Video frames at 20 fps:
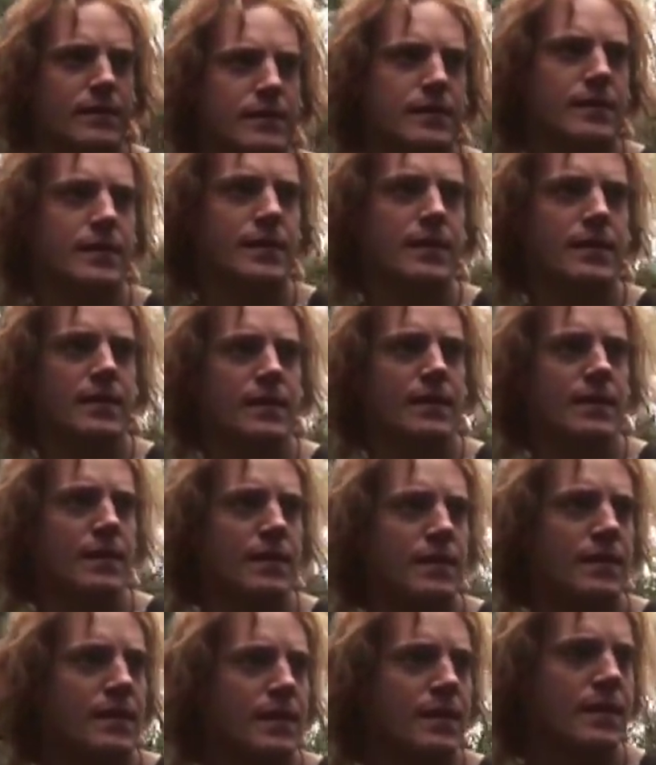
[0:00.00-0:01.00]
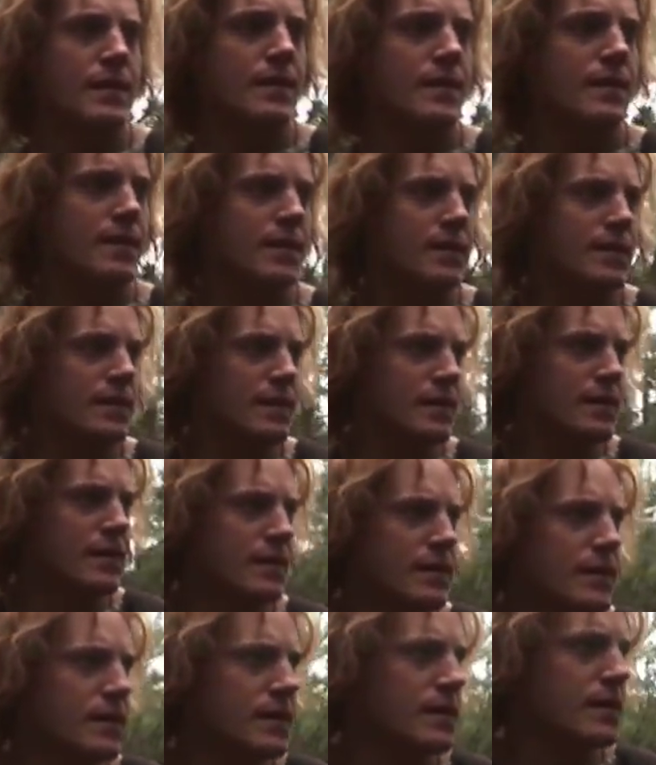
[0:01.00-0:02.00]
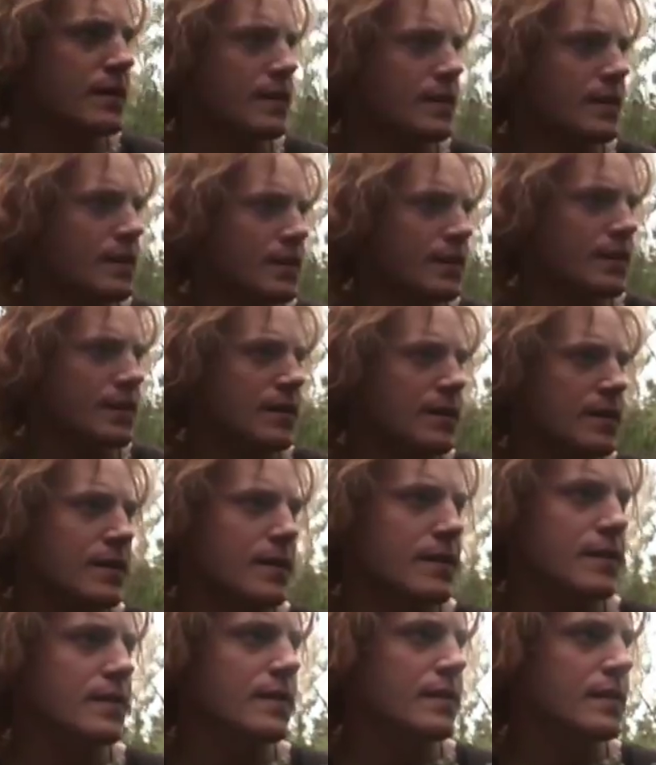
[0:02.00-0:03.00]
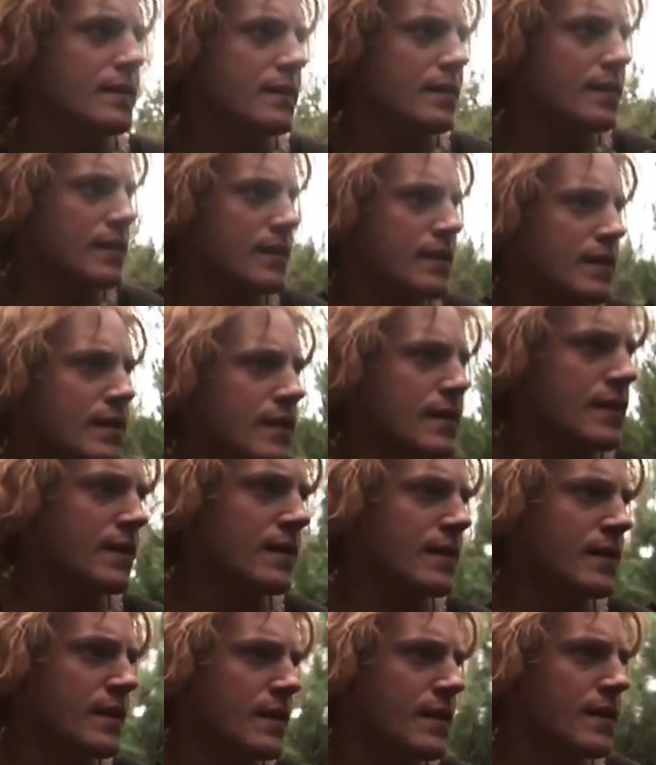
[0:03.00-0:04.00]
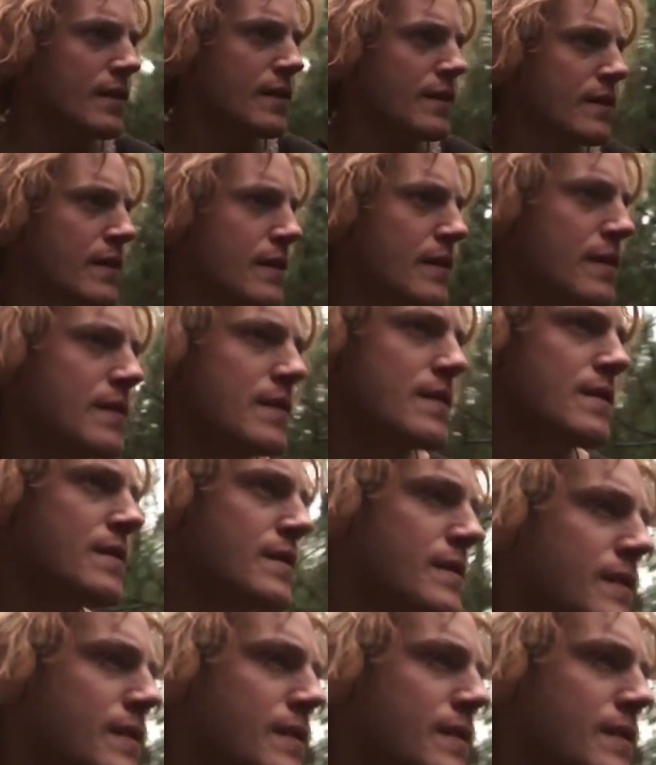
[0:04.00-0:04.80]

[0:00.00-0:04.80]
just outside of Westo, where we filmed all the village scenes, and